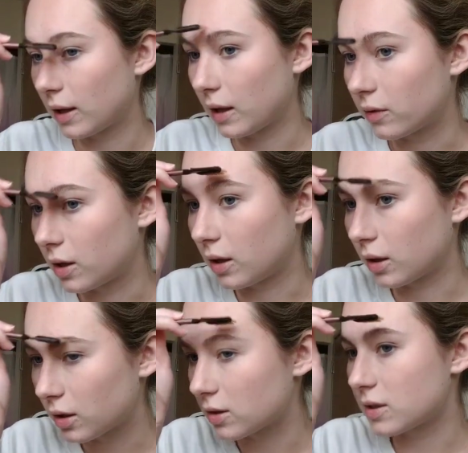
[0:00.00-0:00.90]
Having
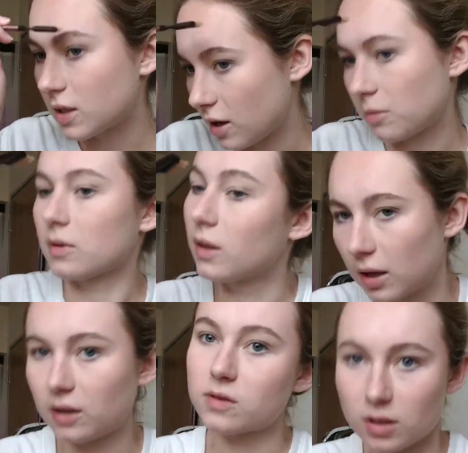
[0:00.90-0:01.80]
a good time,
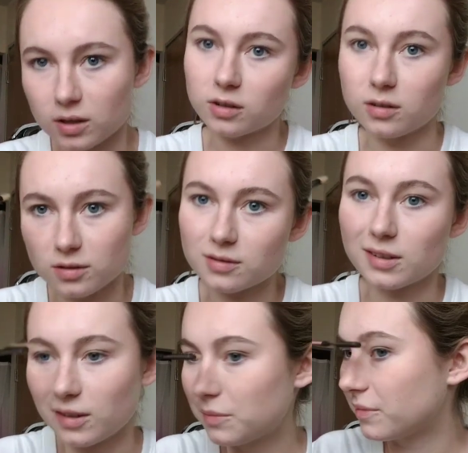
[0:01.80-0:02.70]
having a good
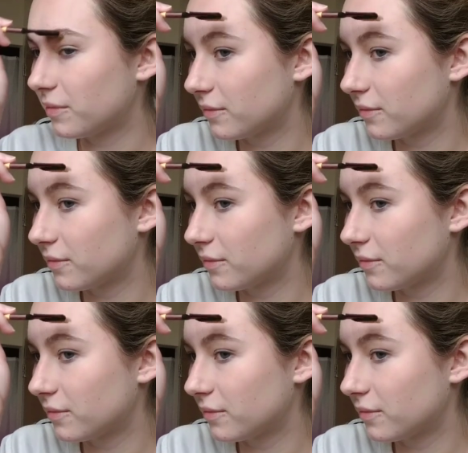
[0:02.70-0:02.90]
time.